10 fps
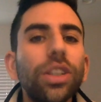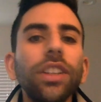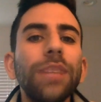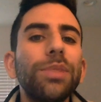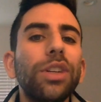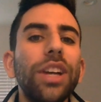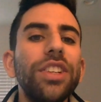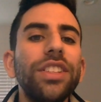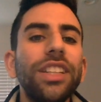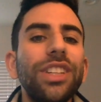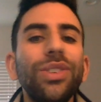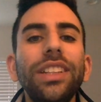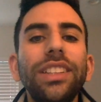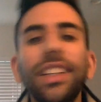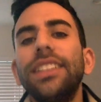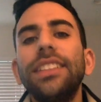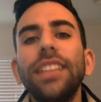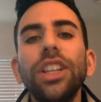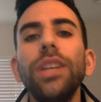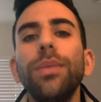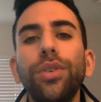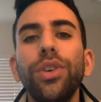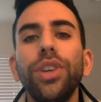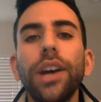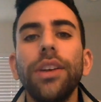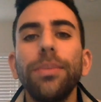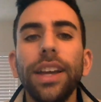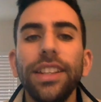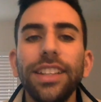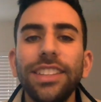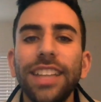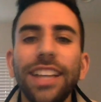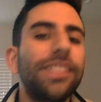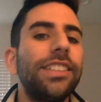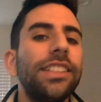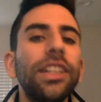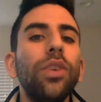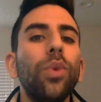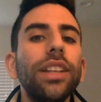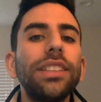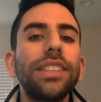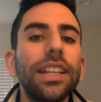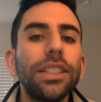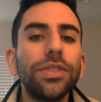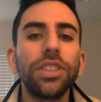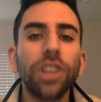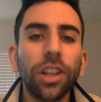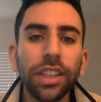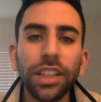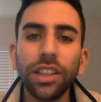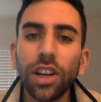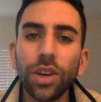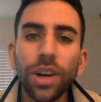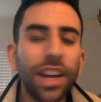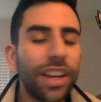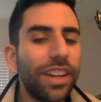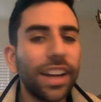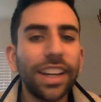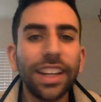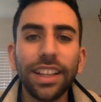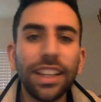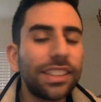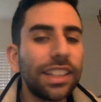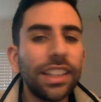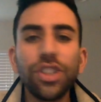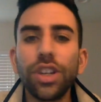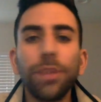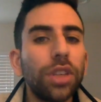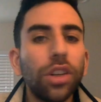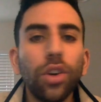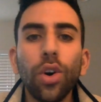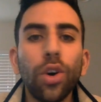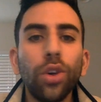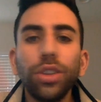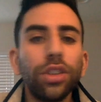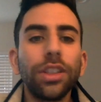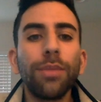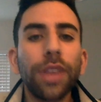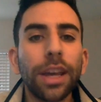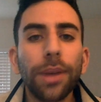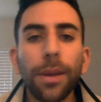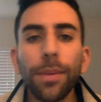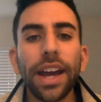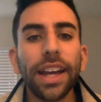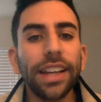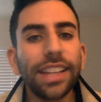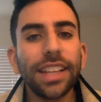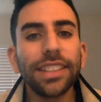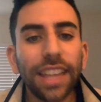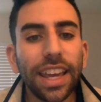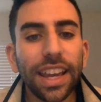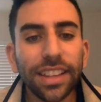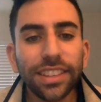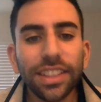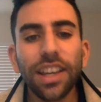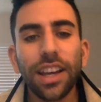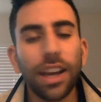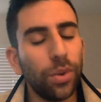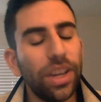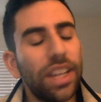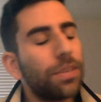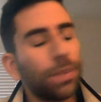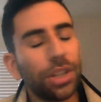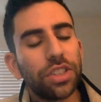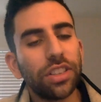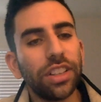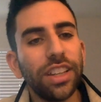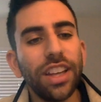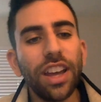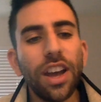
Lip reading: are all type of questions that you need to consider before you go out and buy Death's Dance. This isn't a one-size-fits-all elo. You're not going to instantly jump to gold or something by buying a Death's Dance. I wish, personally,